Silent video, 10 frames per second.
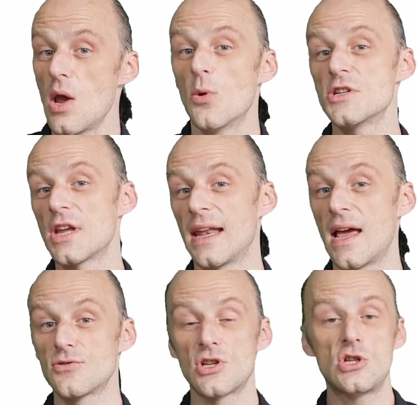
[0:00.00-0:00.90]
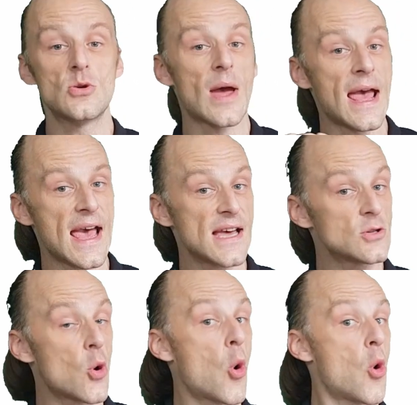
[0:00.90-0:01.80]
which allows us to add
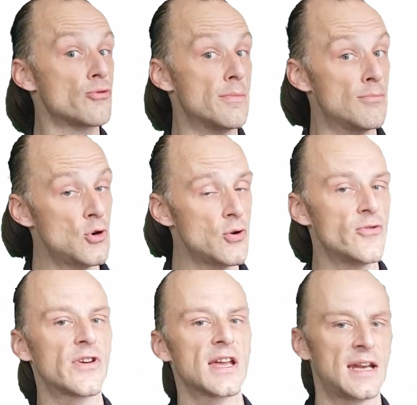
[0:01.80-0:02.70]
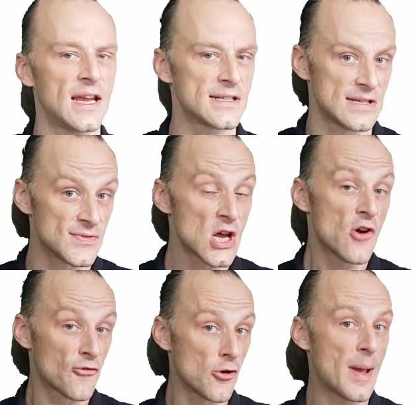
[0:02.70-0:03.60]
or remove connectives
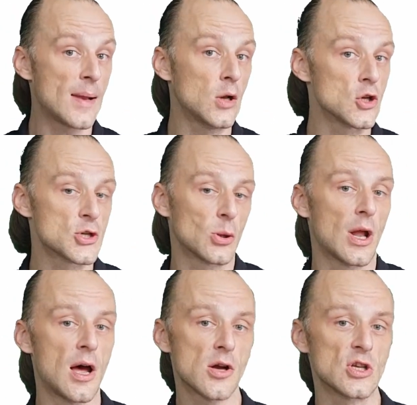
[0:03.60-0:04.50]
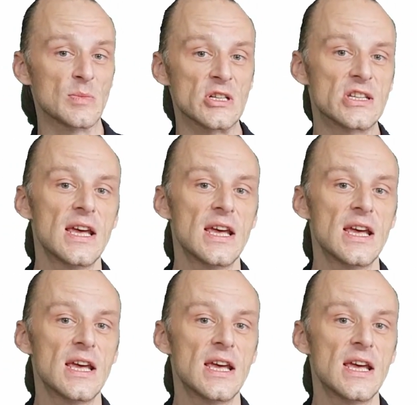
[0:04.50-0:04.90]
from our logical argument.